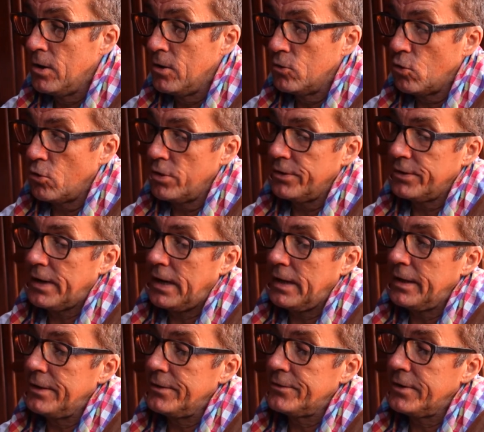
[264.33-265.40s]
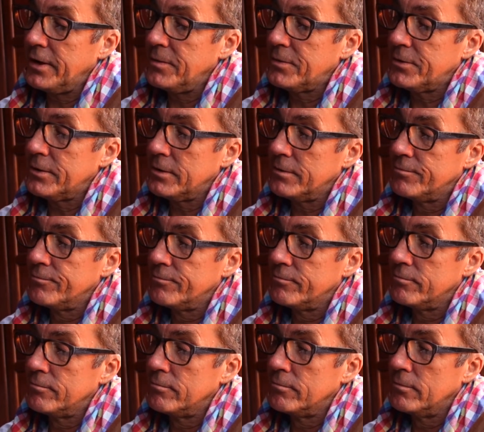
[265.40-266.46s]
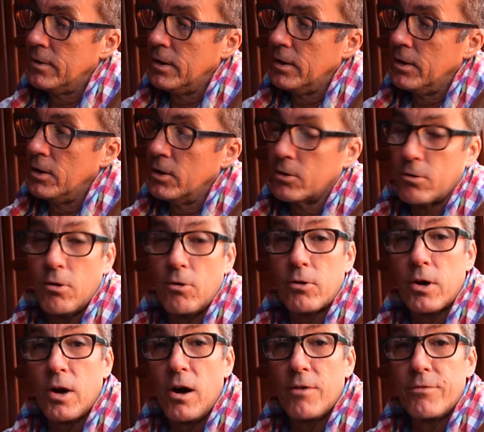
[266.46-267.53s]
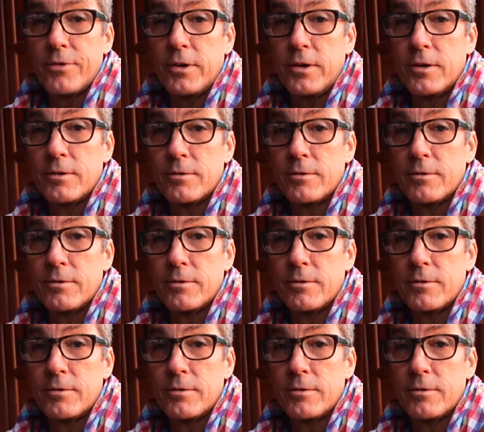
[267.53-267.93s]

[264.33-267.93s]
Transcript: Northern Thailand seems to grow coffee